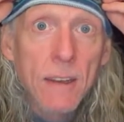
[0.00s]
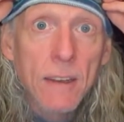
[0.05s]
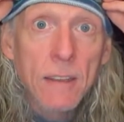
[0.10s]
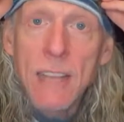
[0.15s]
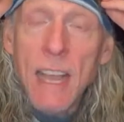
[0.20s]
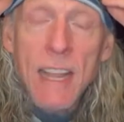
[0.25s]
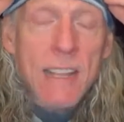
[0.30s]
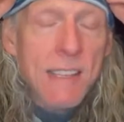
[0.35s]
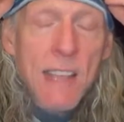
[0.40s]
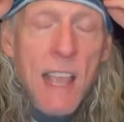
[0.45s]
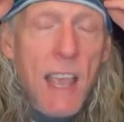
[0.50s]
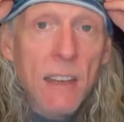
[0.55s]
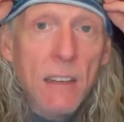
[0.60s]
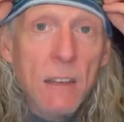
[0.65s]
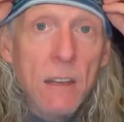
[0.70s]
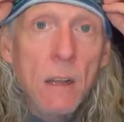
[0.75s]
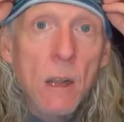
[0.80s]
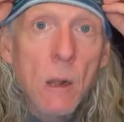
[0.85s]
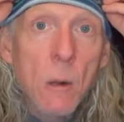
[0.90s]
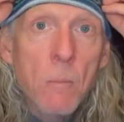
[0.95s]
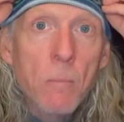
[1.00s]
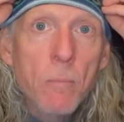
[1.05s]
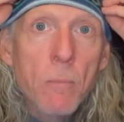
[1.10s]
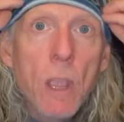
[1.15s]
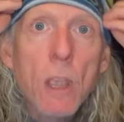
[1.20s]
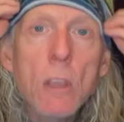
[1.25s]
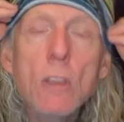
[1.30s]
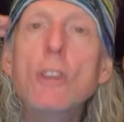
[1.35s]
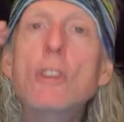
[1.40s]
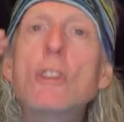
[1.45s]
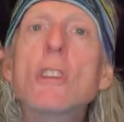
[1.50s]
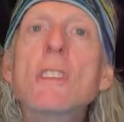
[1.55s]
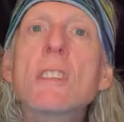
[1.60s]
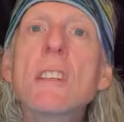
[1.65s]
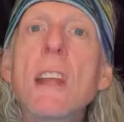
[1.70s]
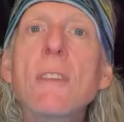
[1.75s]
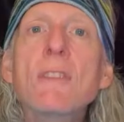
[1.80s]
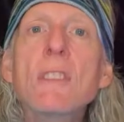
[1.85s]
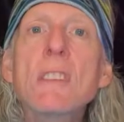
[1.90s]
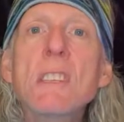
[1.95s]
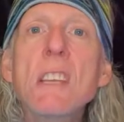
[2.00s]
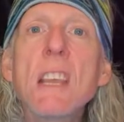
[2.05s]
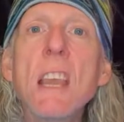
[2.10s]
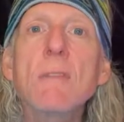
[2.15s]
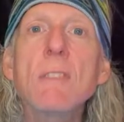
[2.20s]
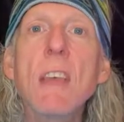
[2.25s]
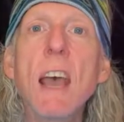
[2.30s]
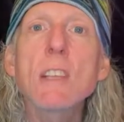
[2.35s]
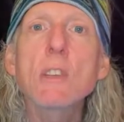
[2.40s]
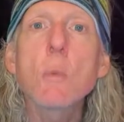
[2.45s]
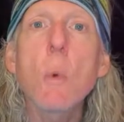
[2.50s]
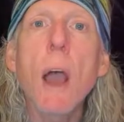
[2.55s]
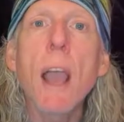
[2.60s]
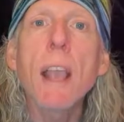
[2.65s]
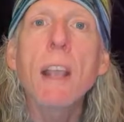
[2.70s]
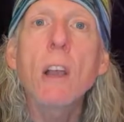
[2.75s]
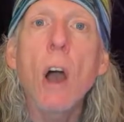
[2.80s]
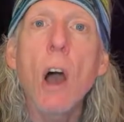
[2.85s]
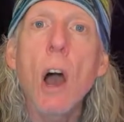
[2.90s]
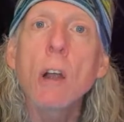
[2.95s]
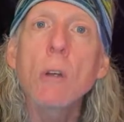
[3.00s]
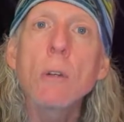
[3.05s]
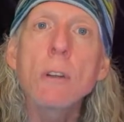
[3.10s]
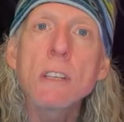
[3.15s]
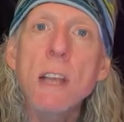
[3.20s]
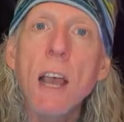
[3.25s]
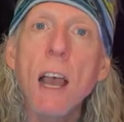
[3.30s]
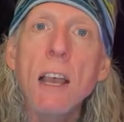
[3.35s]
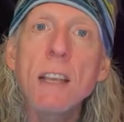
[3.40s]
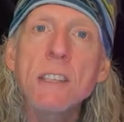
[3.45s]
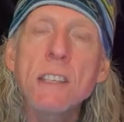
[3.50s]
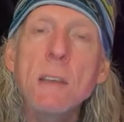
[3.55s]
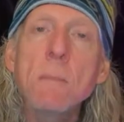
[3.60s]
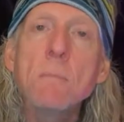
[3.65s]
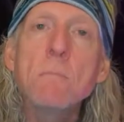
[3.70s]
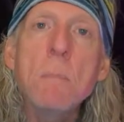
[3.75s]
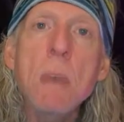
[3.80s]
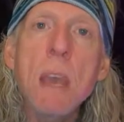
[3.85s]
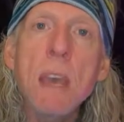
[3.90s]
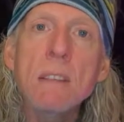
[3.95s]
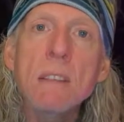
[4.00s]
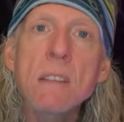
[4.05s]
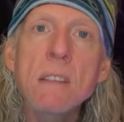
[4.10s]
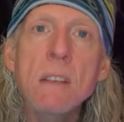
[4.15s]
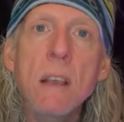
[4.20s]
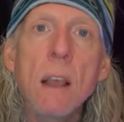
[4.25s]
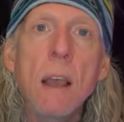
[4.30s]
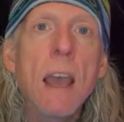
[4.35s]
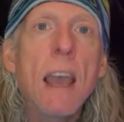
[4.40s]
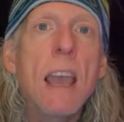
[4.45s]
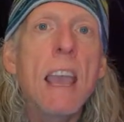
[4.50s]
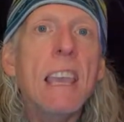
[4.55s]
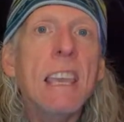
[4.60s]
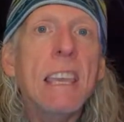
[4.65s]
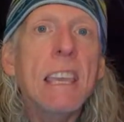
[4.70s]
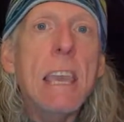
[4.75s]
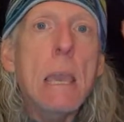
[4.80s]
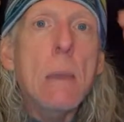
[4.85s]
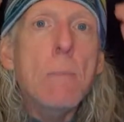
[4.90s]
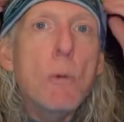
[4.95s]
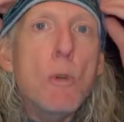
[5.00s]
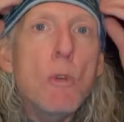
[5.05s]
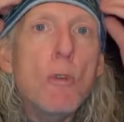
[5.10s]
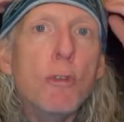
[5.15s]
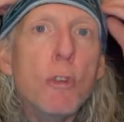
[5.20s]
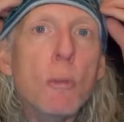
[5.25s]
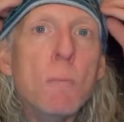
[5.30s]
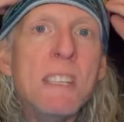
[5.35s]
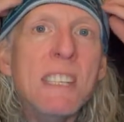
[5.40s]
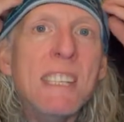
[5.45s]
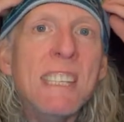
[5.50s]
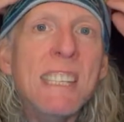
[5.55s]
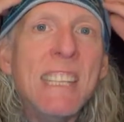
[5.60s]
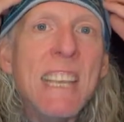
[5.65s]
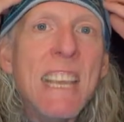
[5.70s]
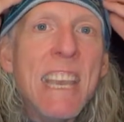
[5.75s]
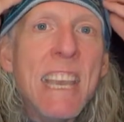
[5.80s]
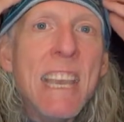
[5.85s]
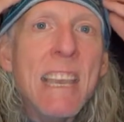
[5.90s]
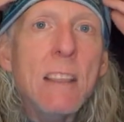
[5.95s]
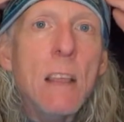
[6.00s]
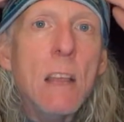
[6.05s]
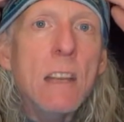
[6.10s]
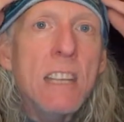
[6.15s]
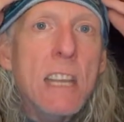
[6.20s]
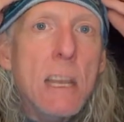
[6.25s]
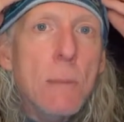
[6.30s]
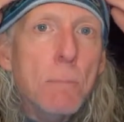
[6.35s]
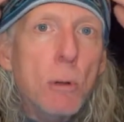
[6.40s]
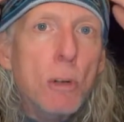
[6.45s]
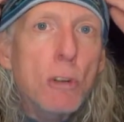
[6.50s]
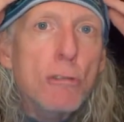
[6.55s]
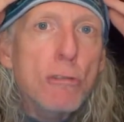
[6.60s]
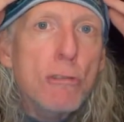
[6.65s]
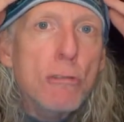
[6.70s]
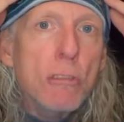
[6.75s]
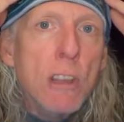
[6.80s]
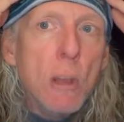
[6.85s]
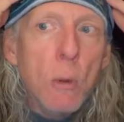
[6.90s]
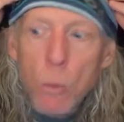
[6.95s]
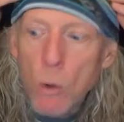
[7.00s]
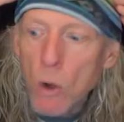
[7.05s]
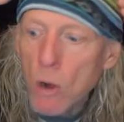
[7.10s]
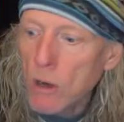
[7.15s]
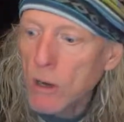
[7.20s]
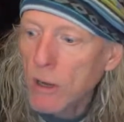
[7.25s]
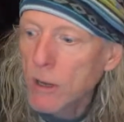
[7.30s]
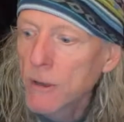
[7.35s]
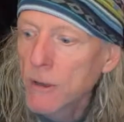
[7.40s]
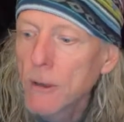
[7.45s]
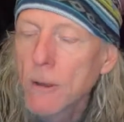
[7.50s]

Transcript: That's it. You just have to see it. That's why concretizing myths keep you from seeing the deeper truth at work.